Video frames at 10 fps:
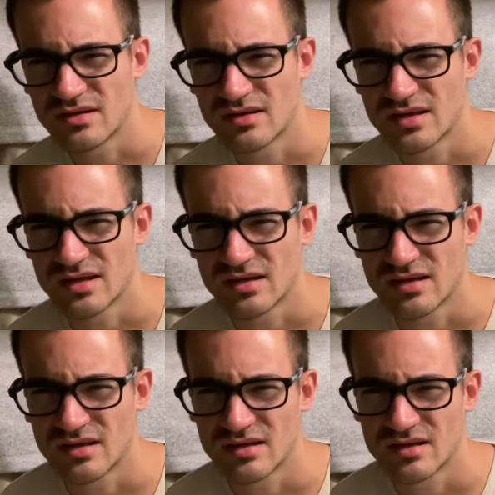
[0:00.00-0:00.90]

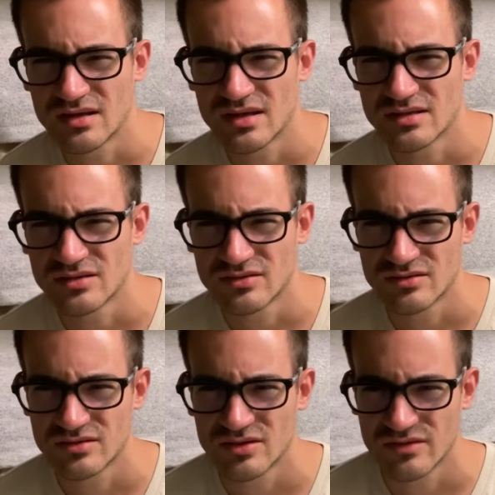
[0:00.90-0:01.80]
I don't
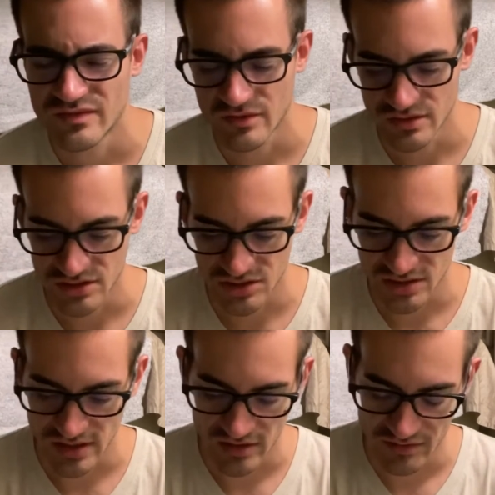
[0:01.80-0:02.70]
know if I want to
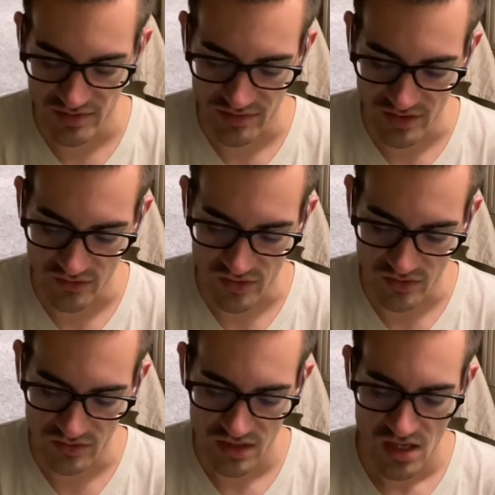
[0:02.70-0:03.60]
share. Maybe I won't.